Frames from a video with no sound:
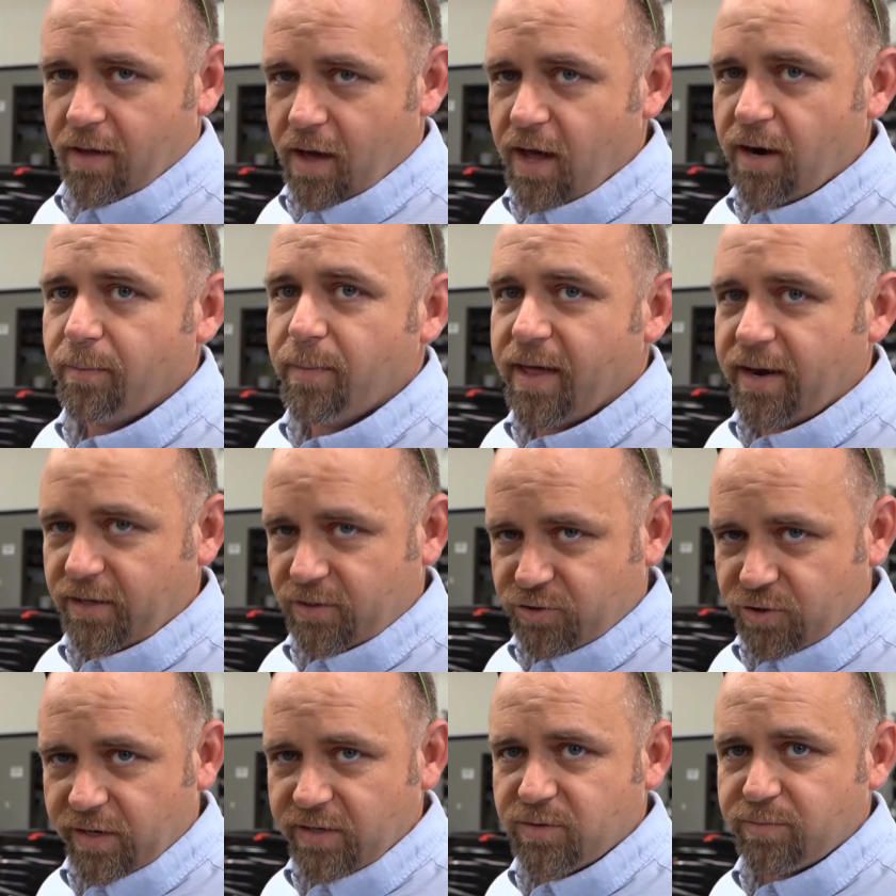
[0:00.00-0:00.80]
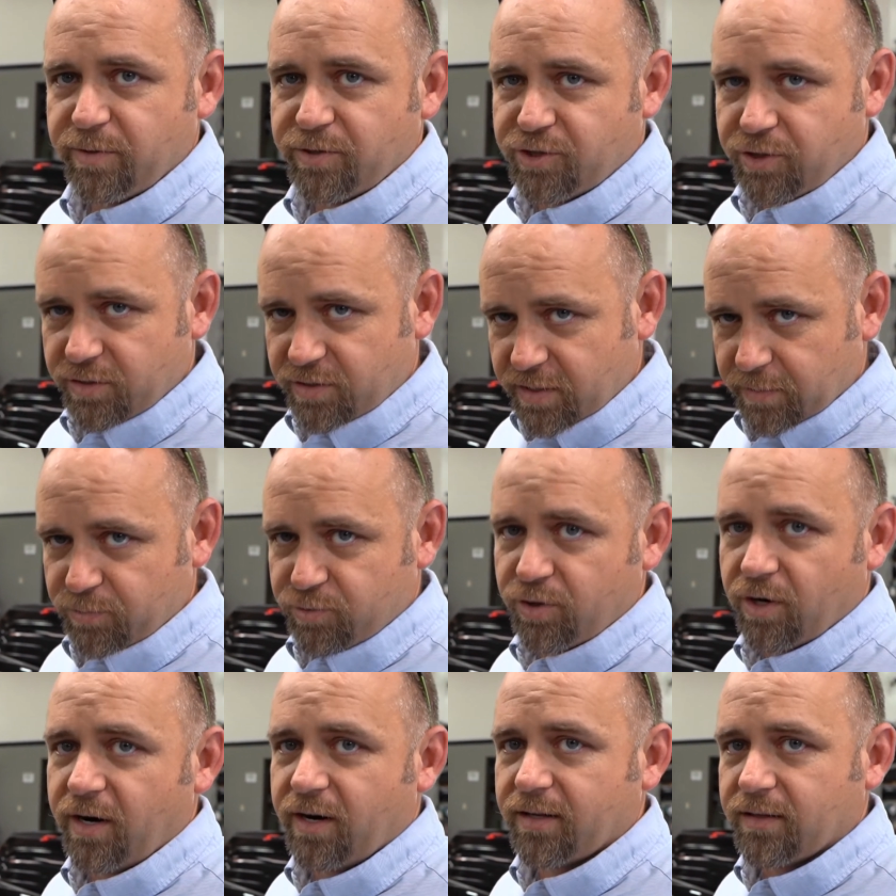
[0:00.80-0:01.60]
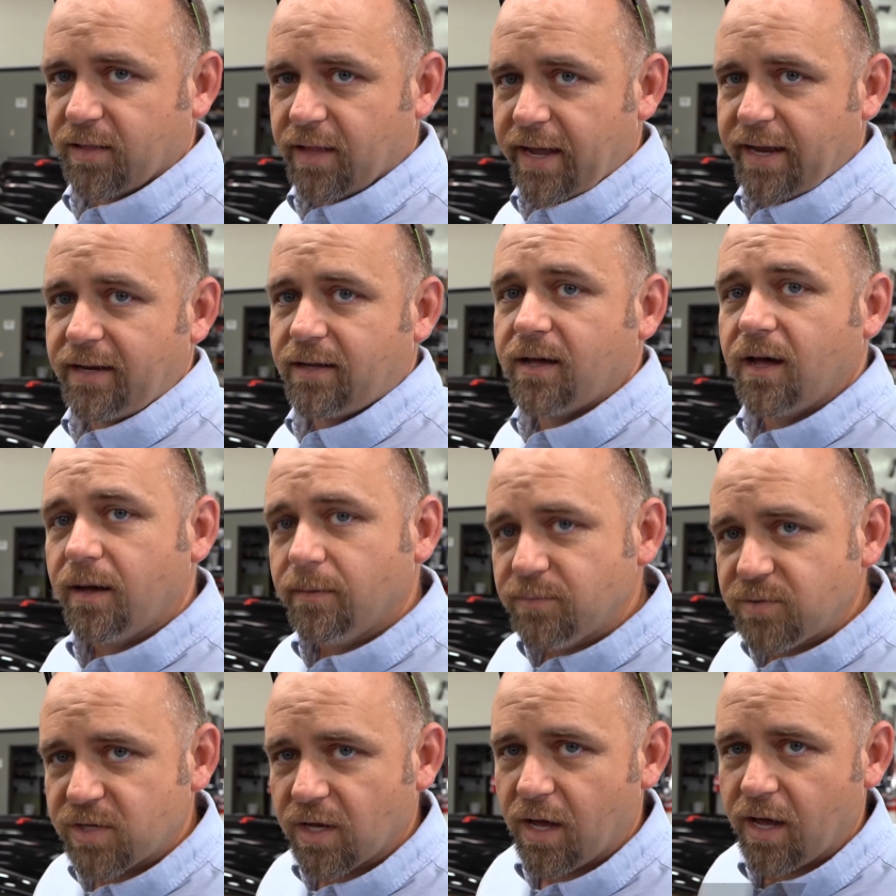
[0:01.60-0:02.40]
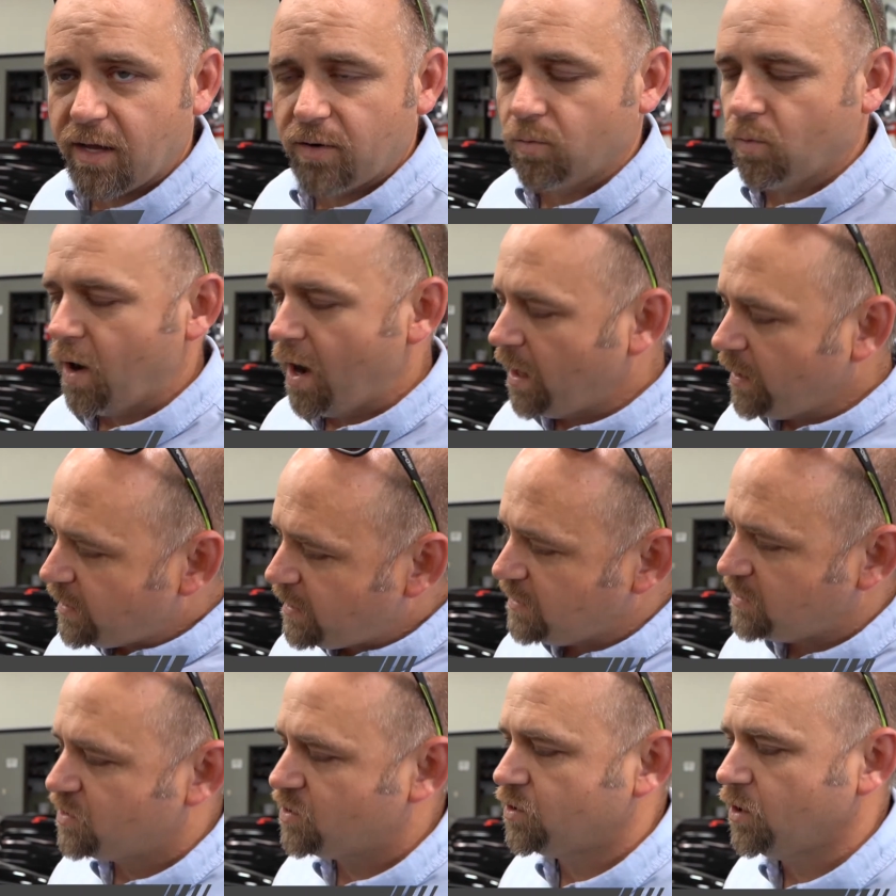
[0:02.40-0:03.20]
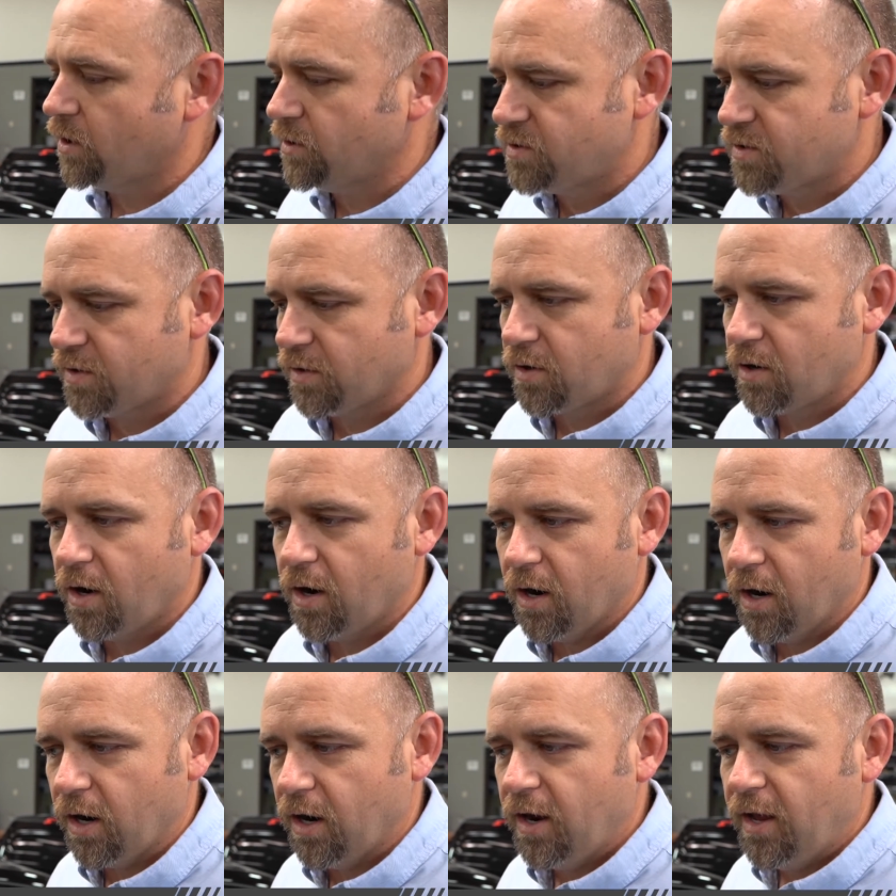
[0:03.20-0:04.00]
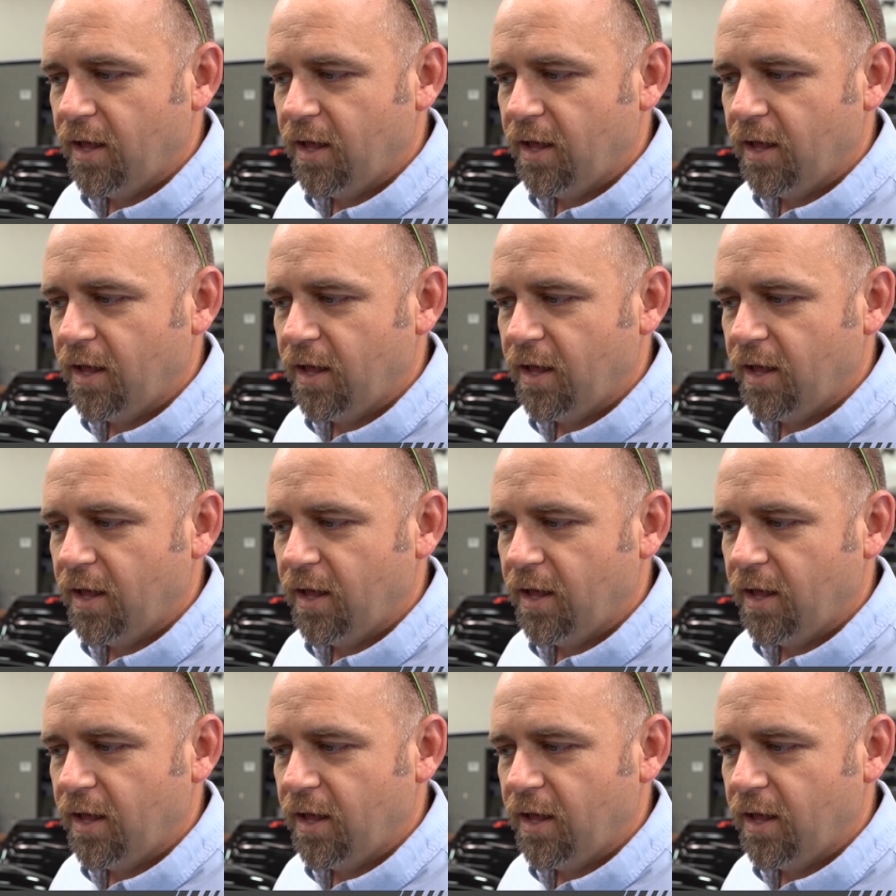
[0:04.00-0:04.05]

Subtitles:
automatic transmission Tiptronic light comes on while he starts the car.